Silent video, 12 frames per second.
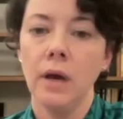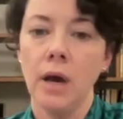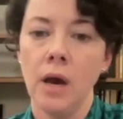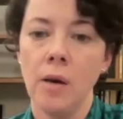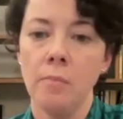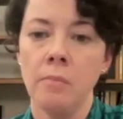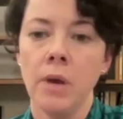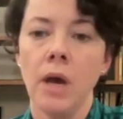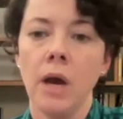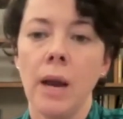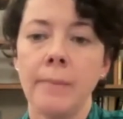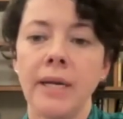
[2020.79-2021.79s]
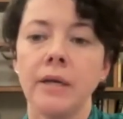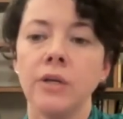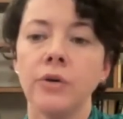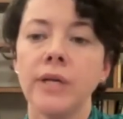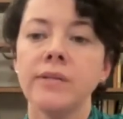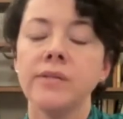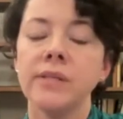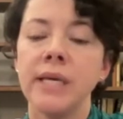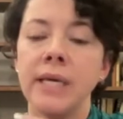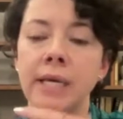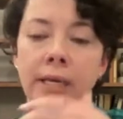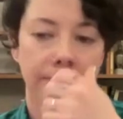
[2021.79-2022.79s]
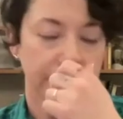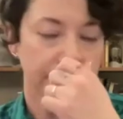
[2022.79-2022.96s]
I mean, you can see